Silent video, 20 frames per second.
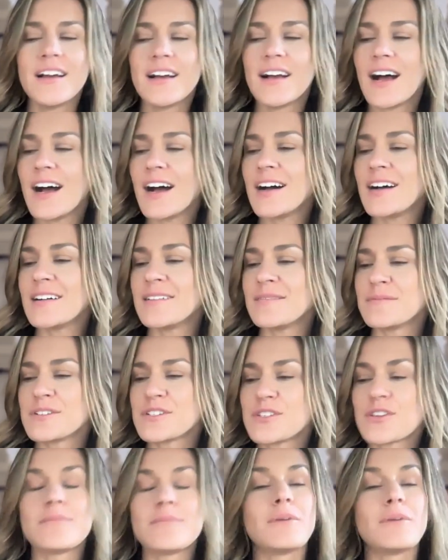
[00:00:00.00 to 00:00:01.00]
So,
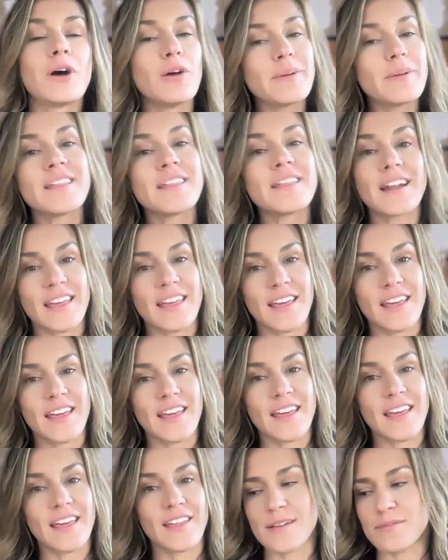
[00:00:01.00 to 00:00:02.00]
I'm hoping that I can get through
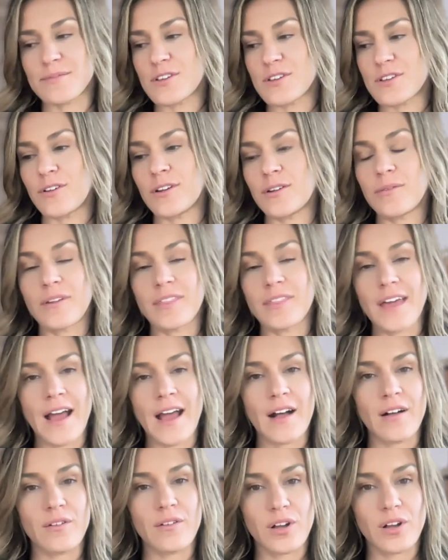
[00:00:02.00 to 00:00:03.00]
this episode
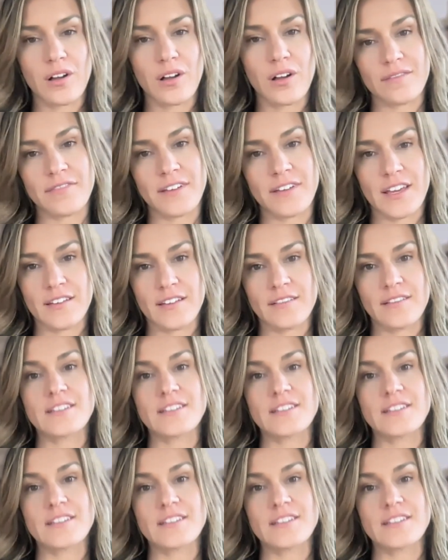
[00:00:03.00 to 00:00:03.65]
without coughing,